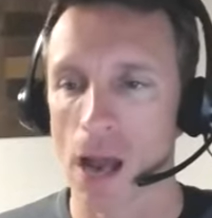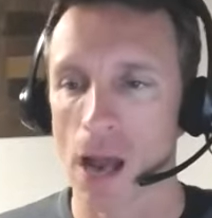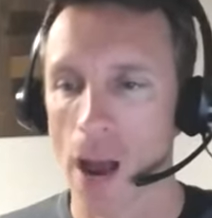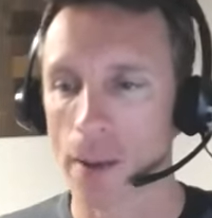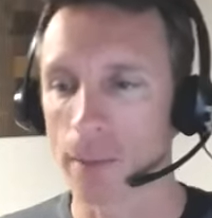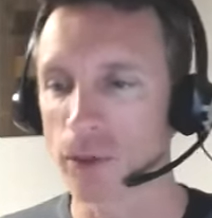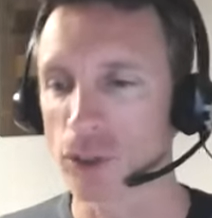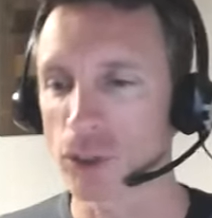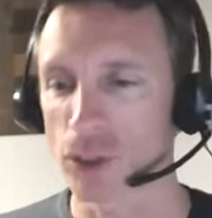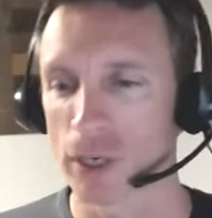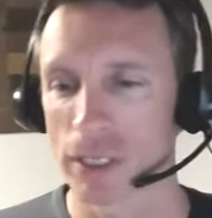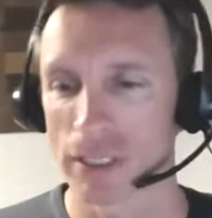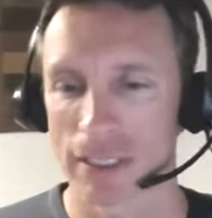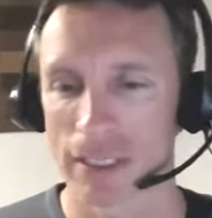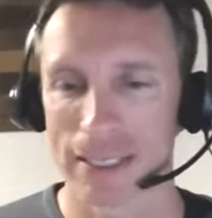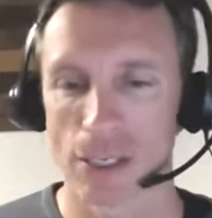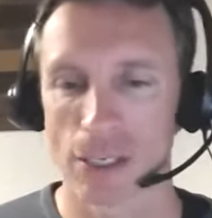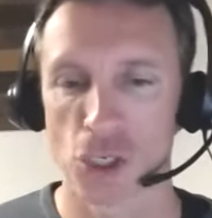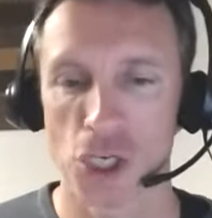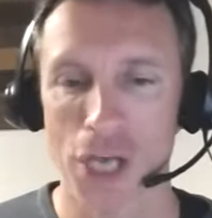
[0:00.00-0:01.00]
I'm just curious
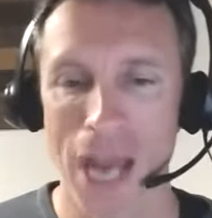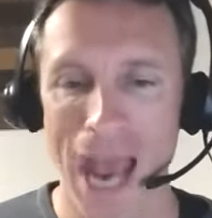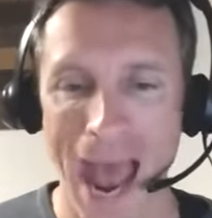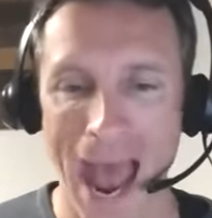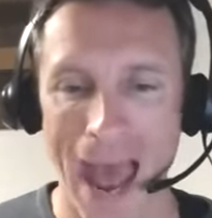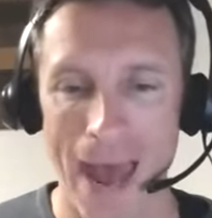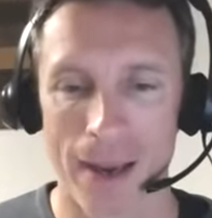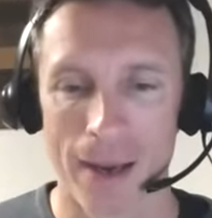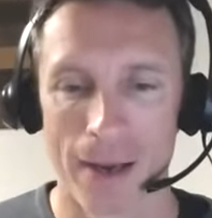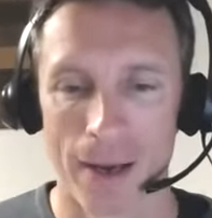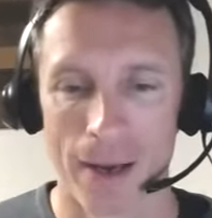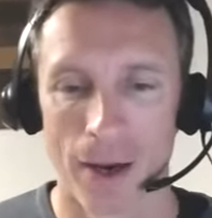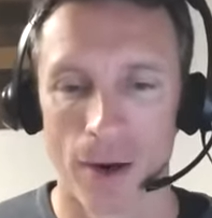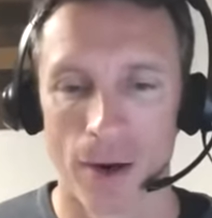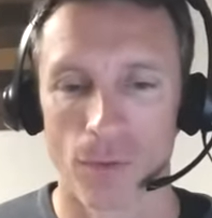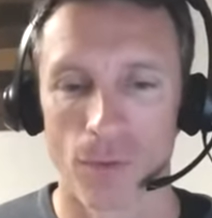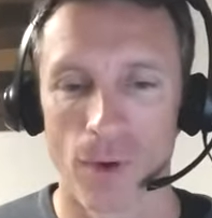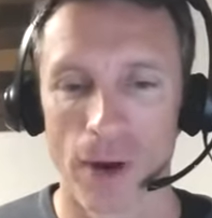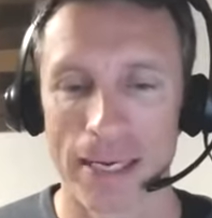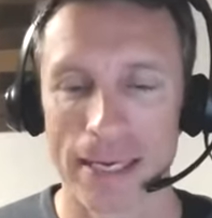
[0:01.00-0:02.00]
in the chat
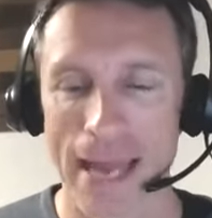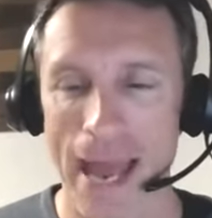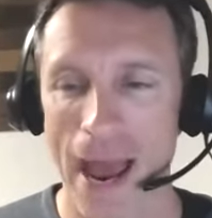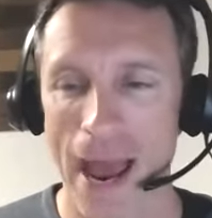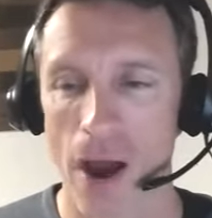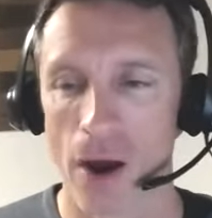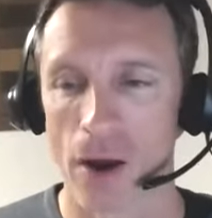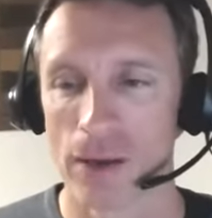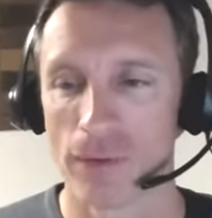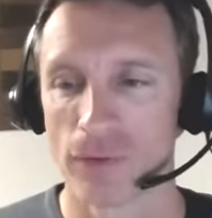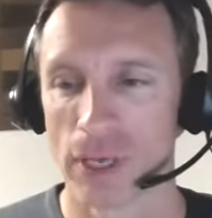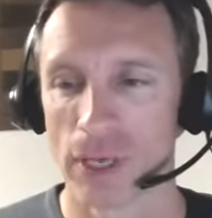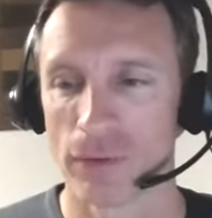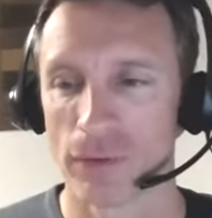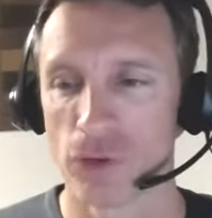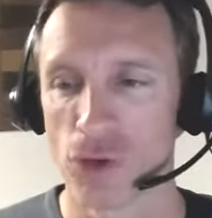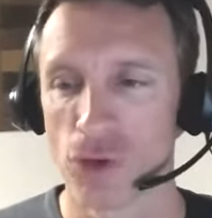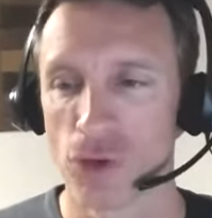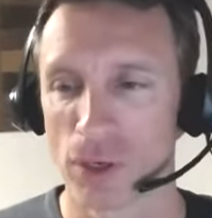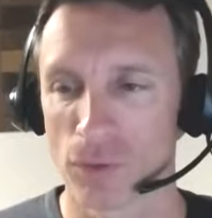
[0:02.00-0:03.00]
right now,
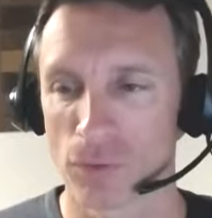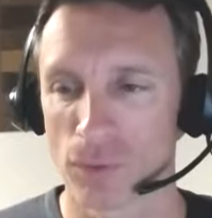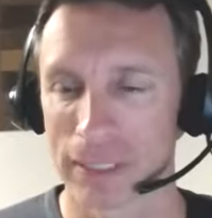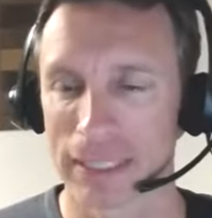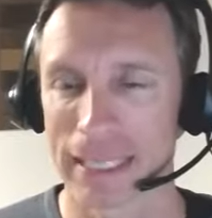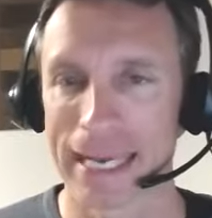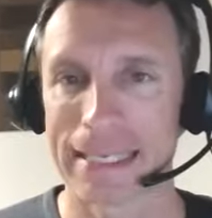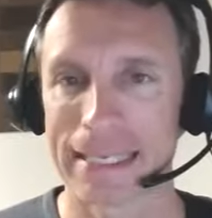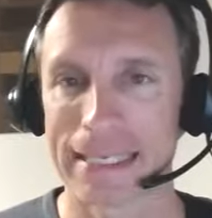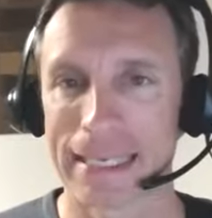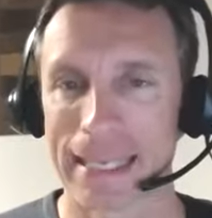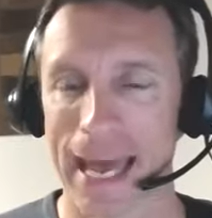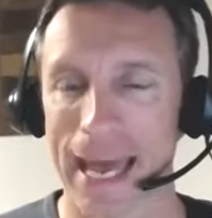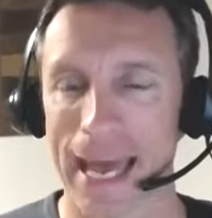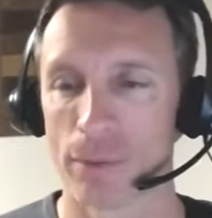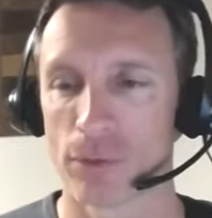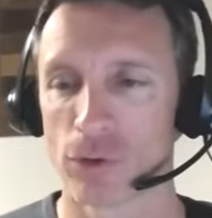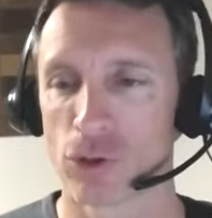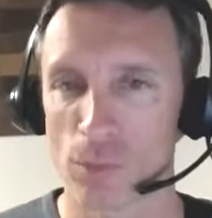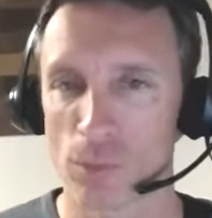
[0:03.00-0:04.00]
if you can relate to
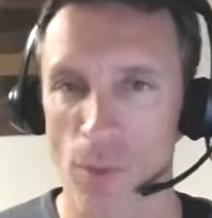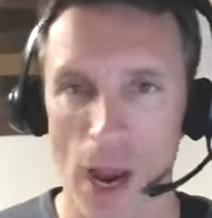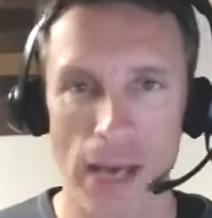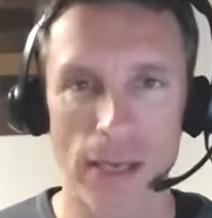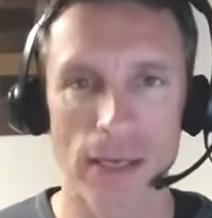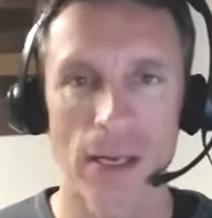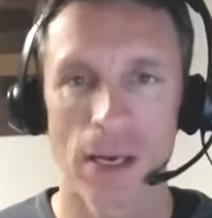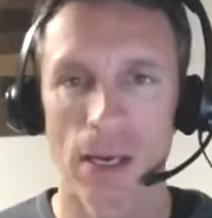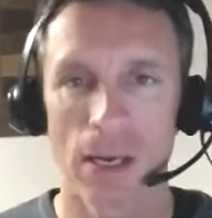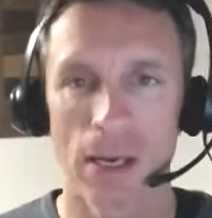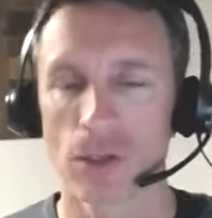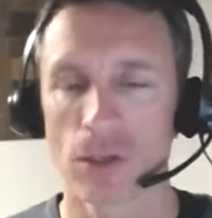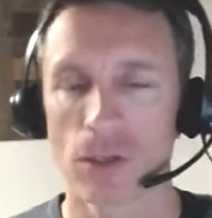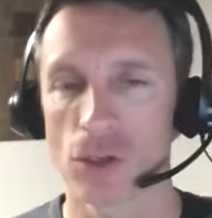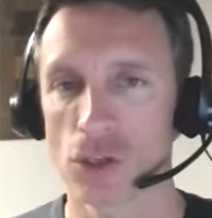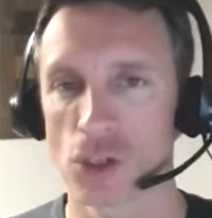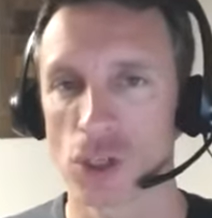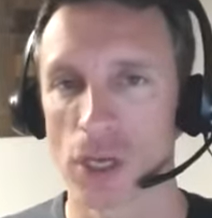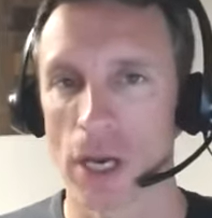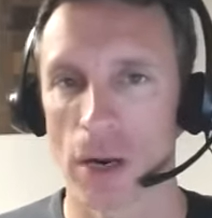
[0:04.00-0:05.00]
that, would you mind
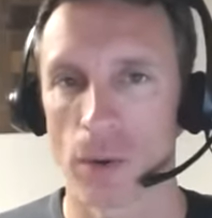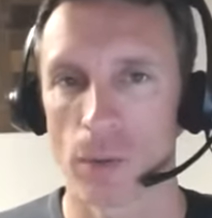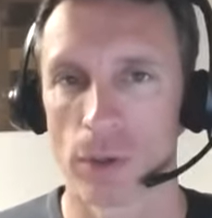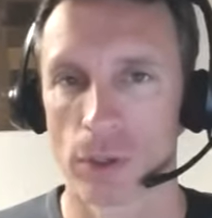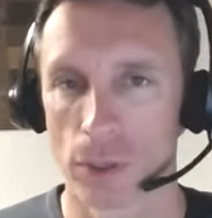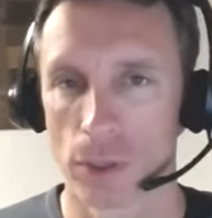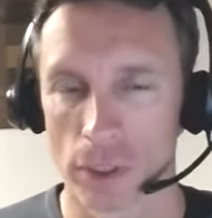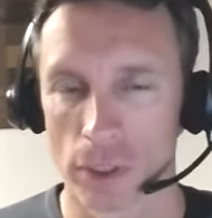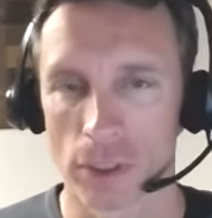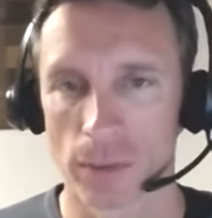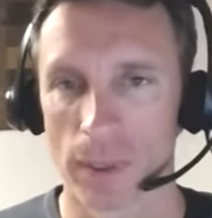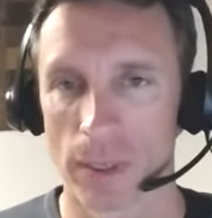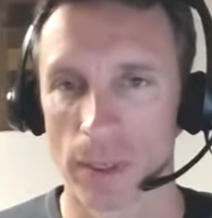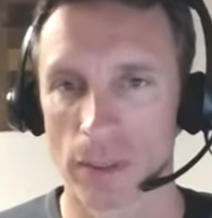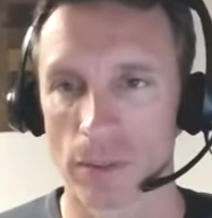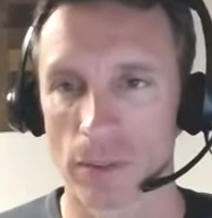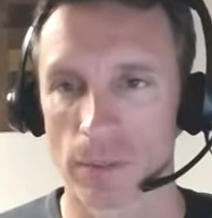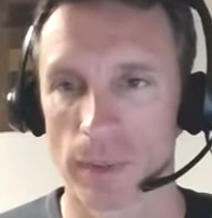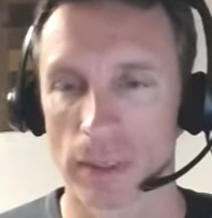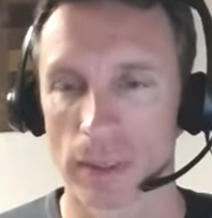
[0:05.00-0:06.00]
just share what your experience
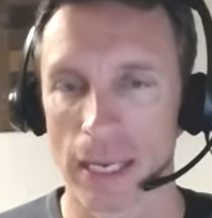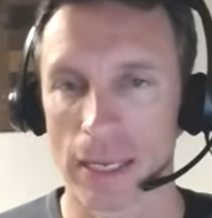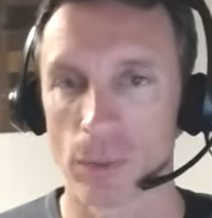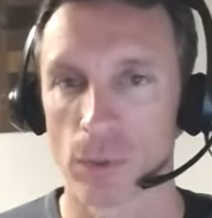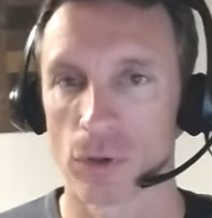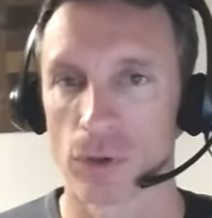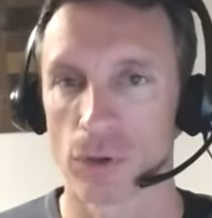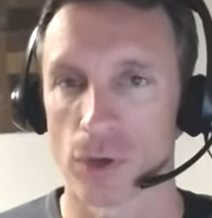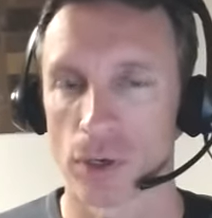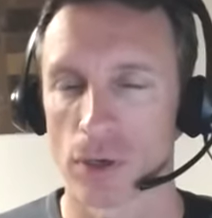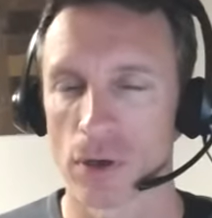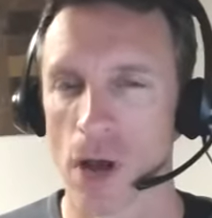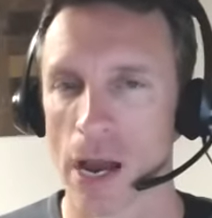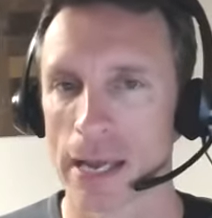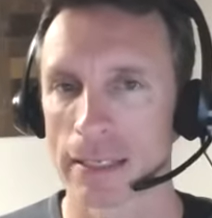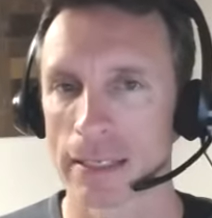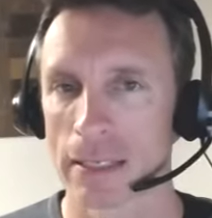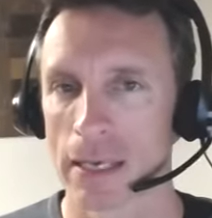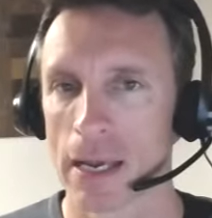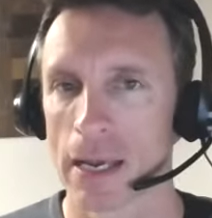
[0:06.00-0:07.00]
has been like with your
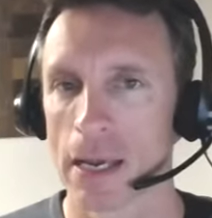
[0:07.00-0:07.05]
clients?